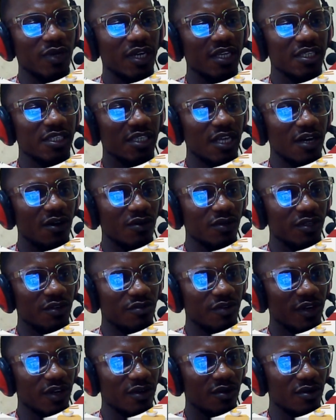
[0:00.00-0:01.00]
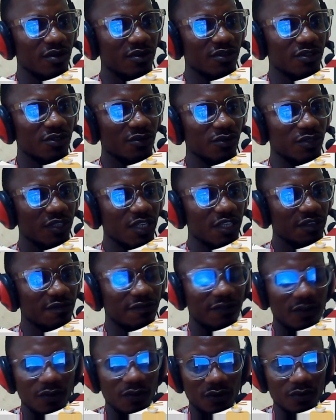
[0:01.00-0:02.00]
enter all the records. So just
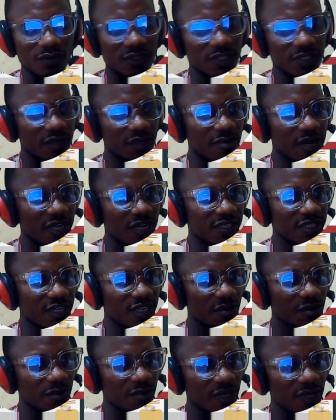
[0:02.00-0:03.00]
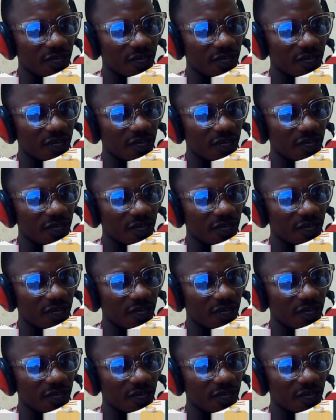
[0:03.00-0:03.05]
follow step by step.